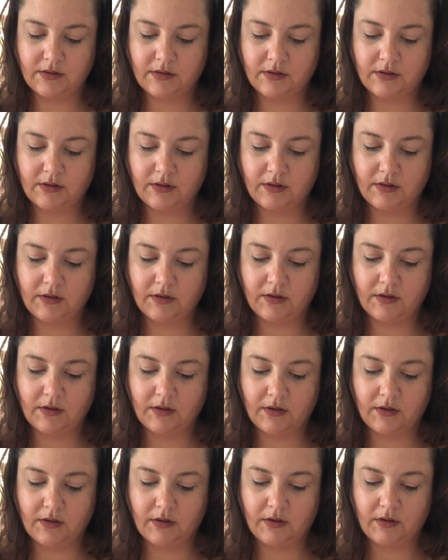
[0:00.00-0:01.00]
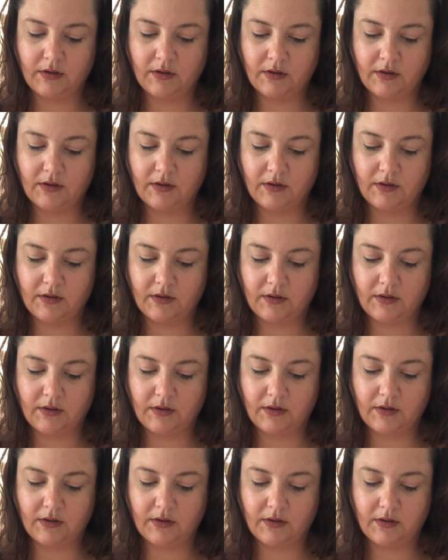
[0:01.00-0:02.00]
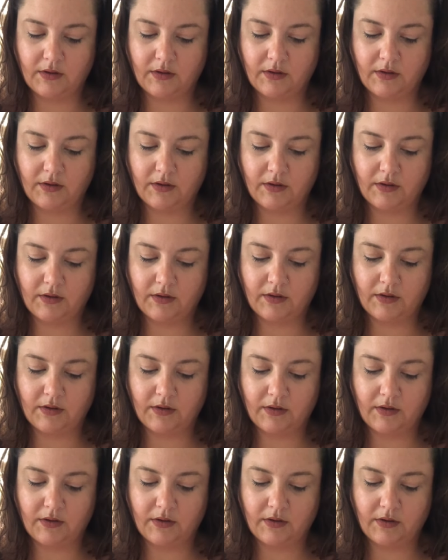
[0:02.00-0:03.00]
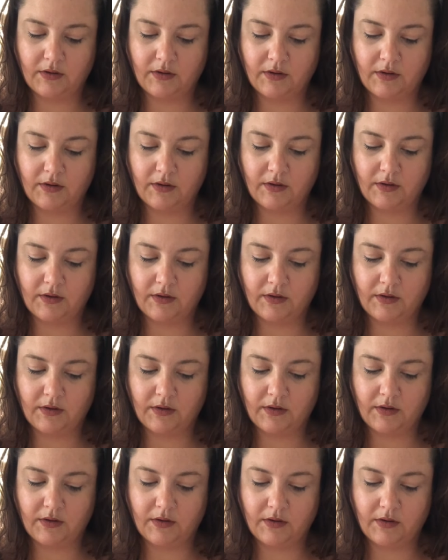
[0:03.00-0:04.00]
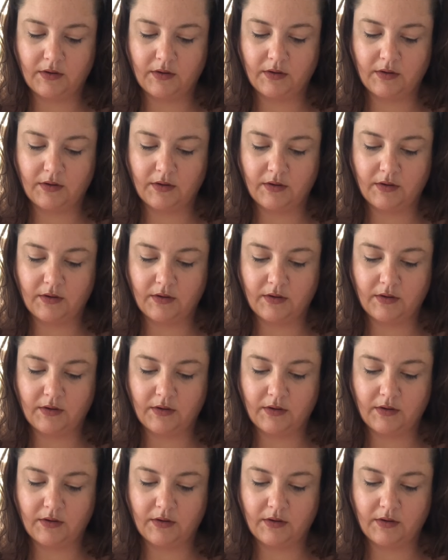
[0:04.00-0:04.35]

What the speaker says: [no speech]